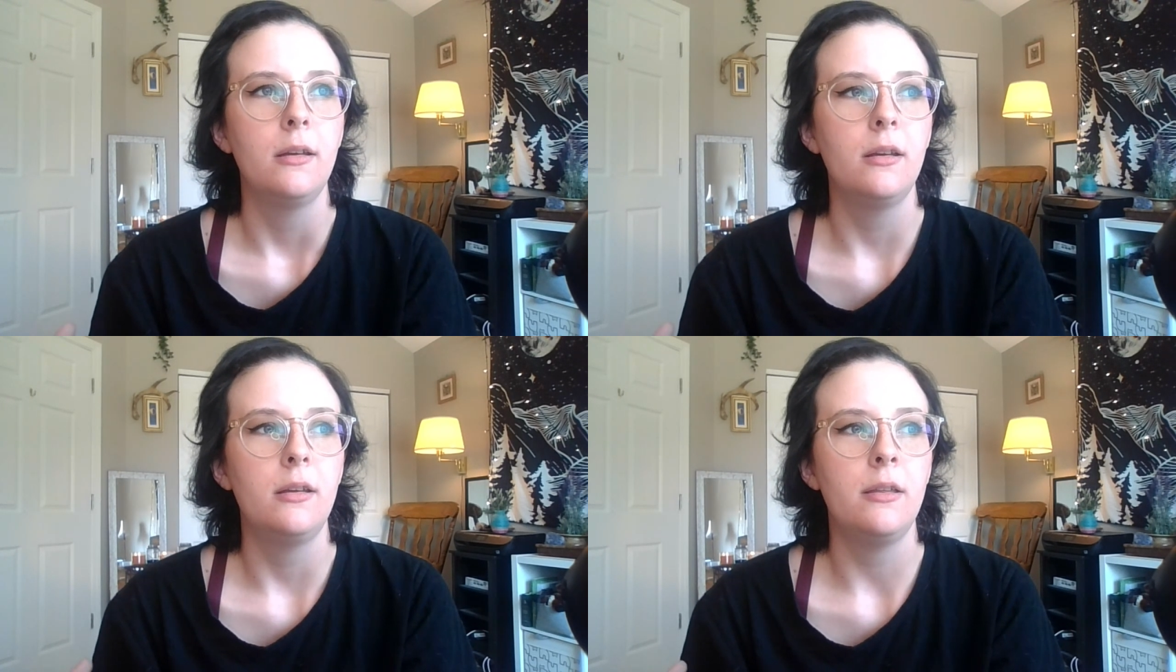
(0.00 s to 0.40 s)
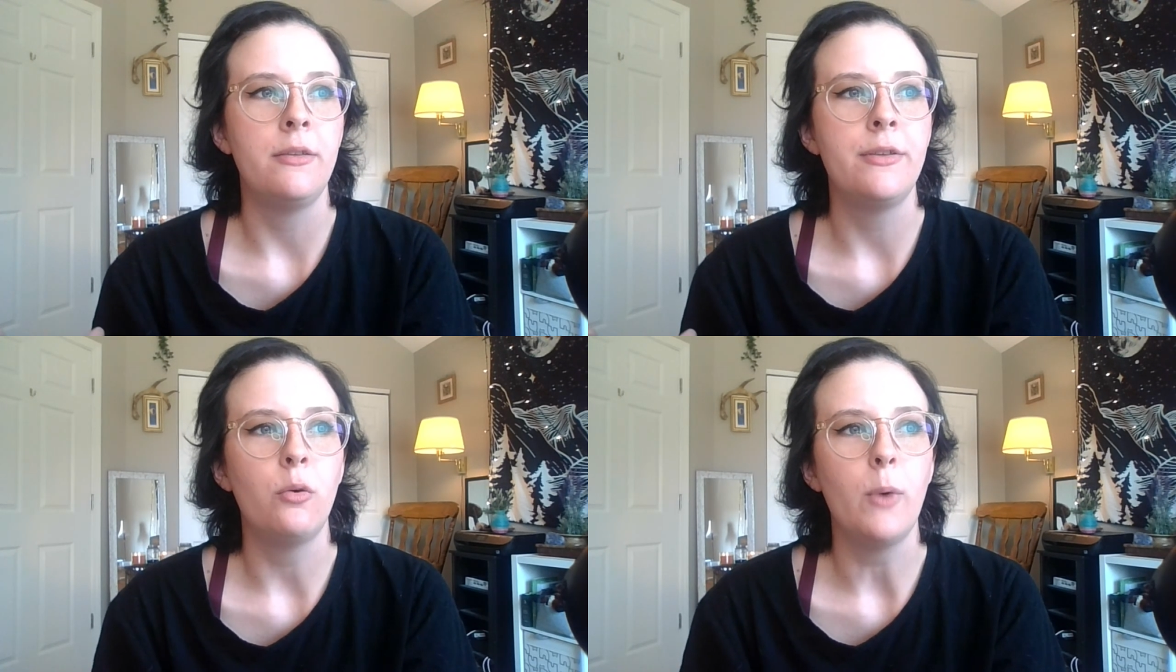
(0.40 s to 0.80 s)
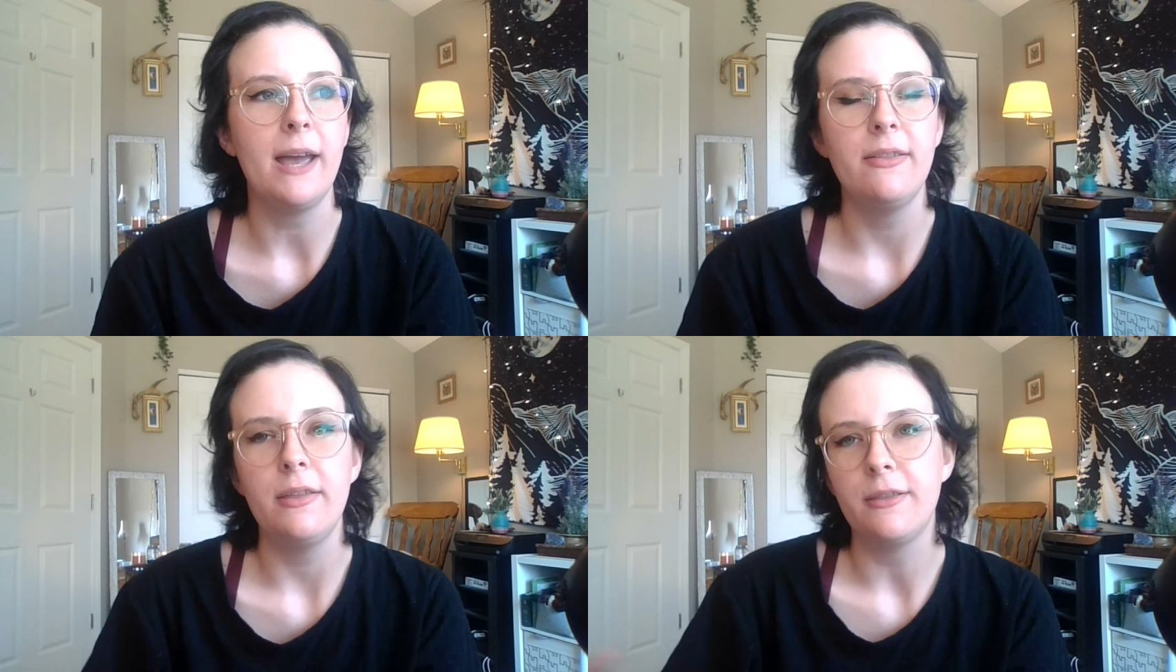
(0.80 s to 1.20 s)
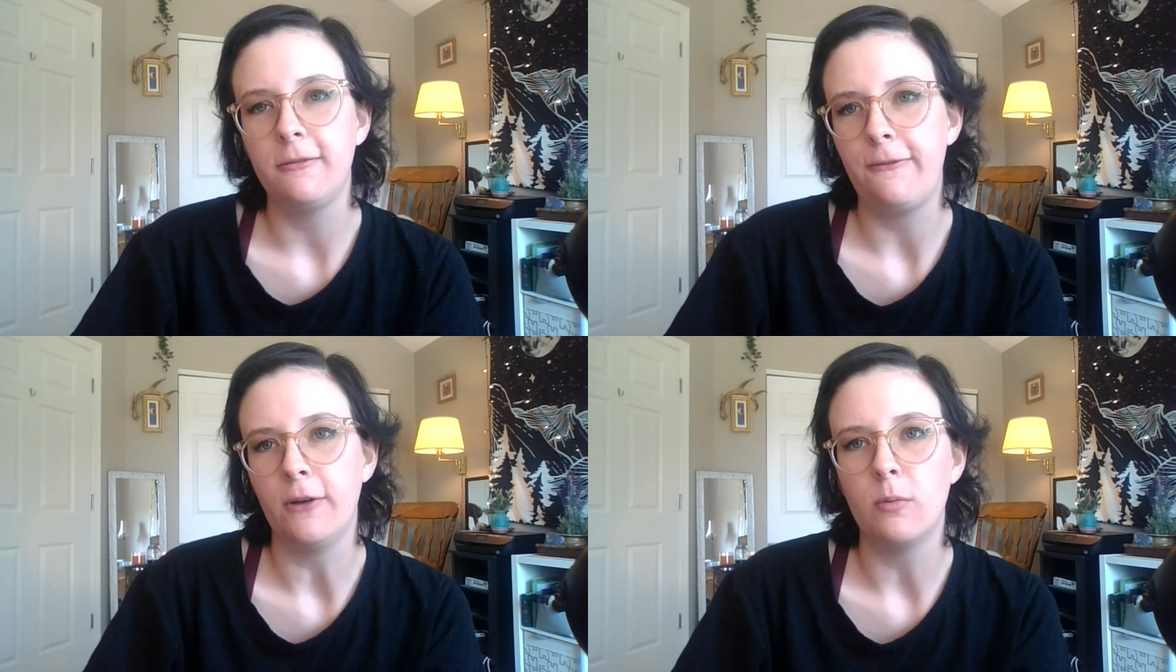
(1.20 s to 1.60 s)
The way that the
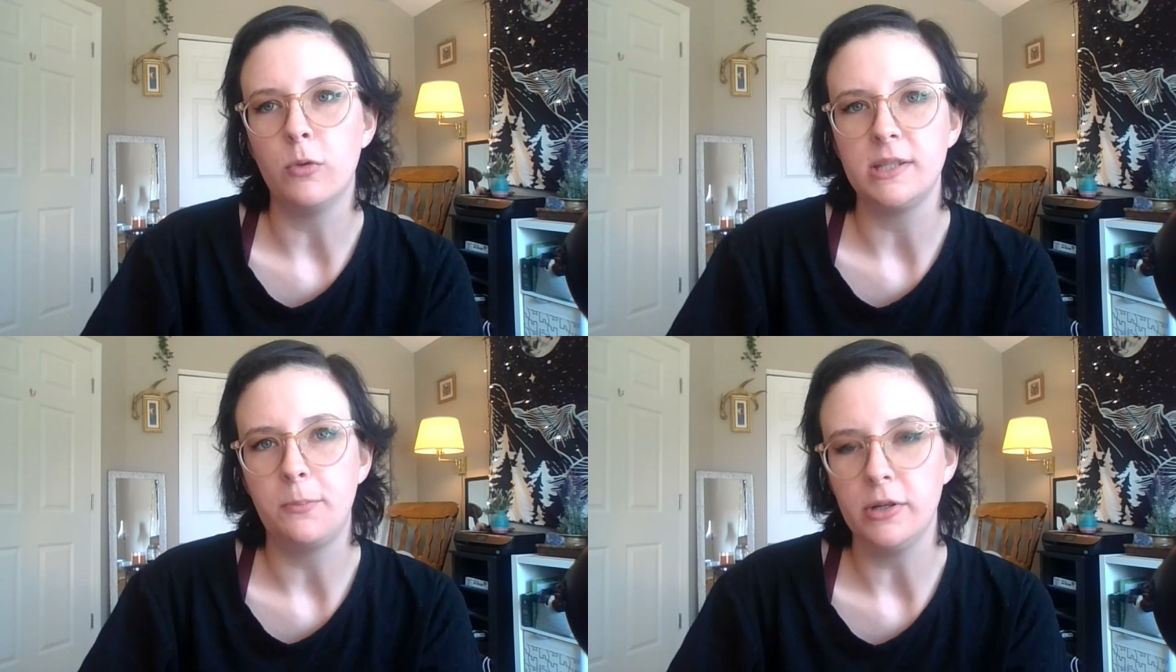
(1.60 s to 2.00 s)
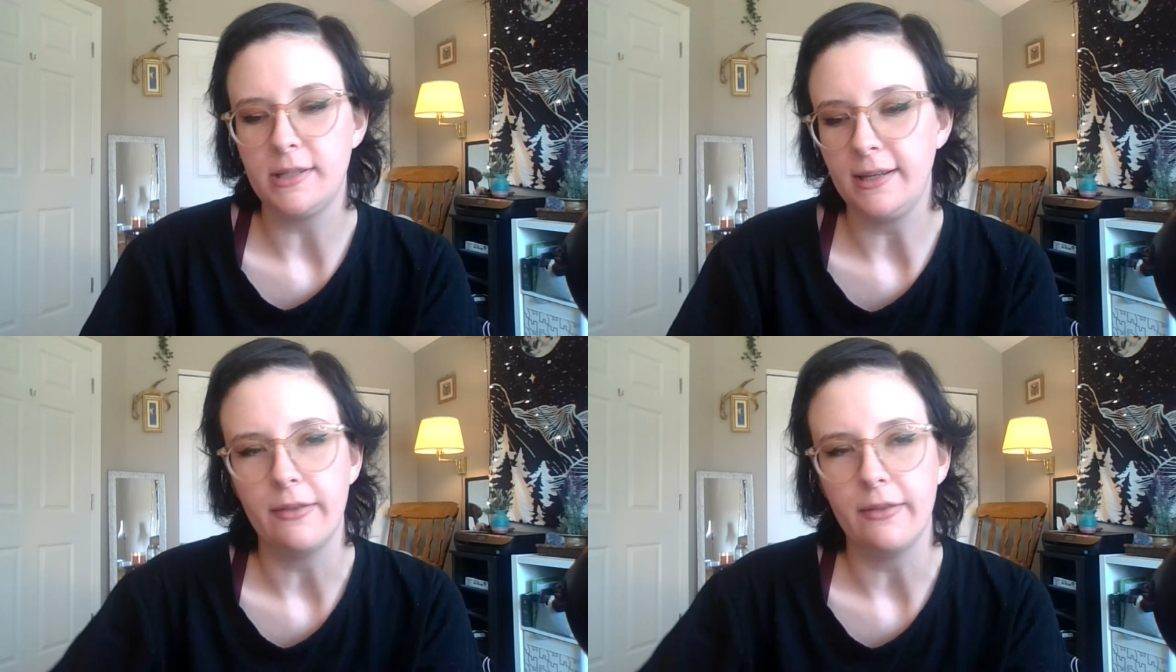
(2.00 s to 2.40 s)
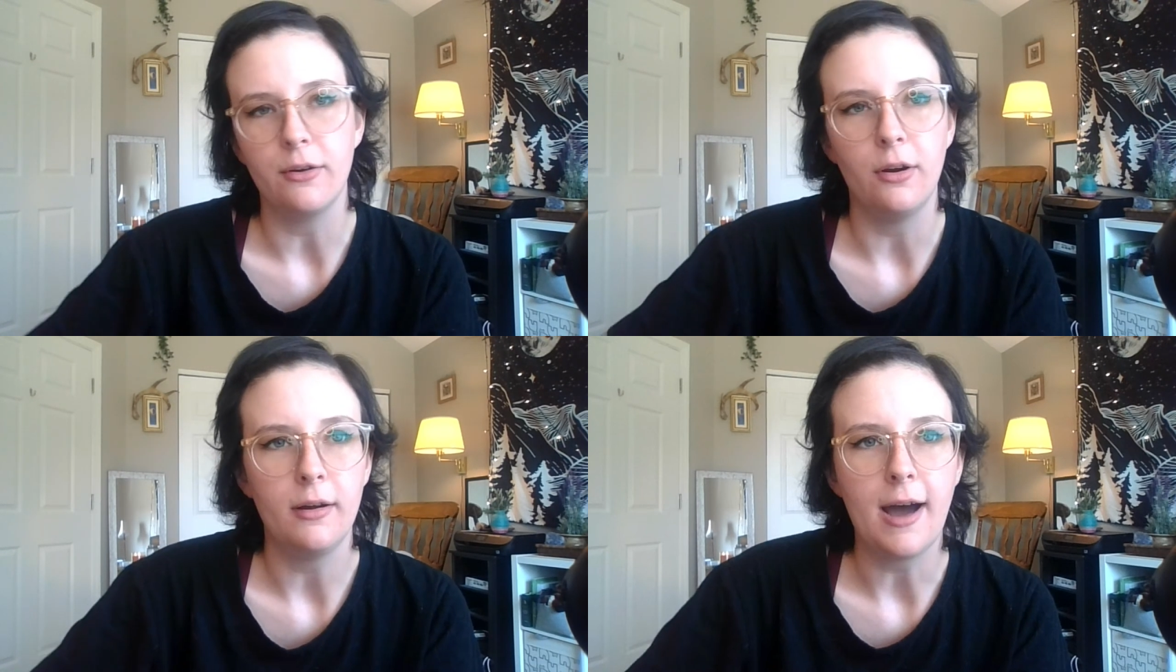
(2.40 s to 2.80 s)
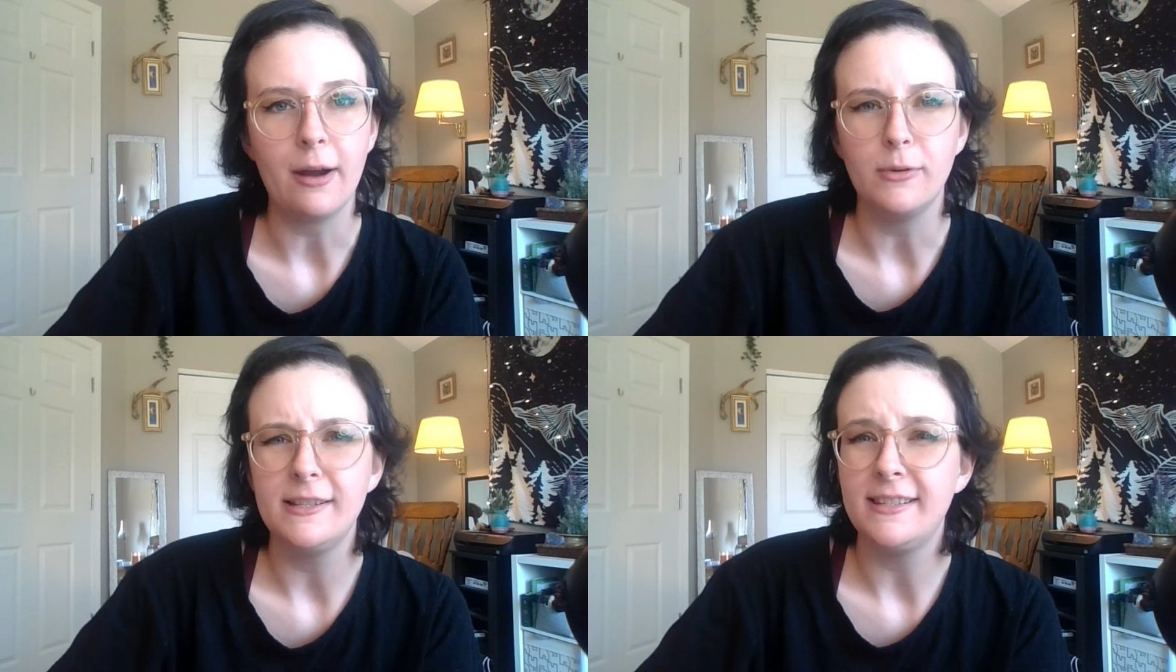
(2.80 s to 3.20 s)
film was put together, I
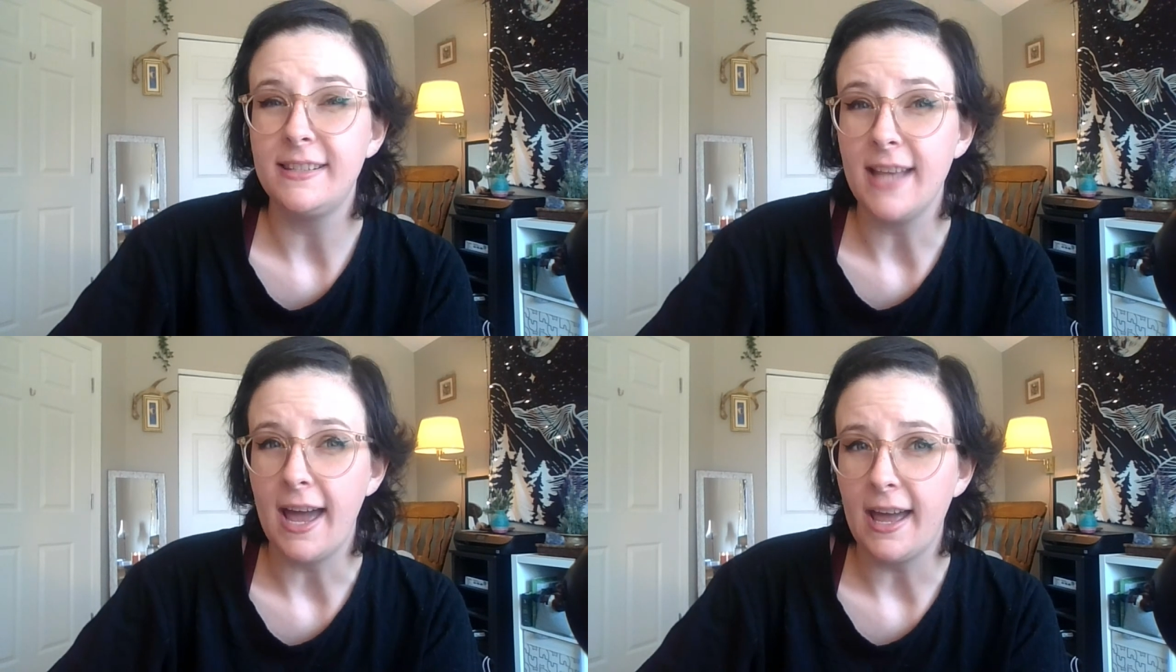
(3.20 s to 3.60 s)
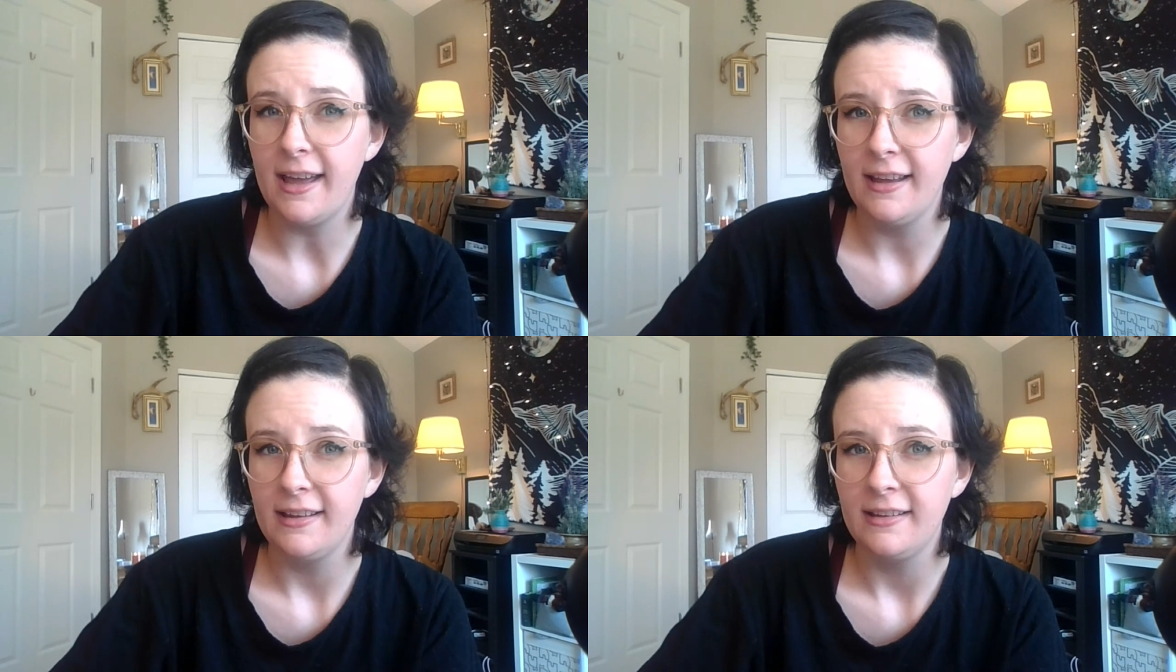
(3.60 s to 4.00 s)
would say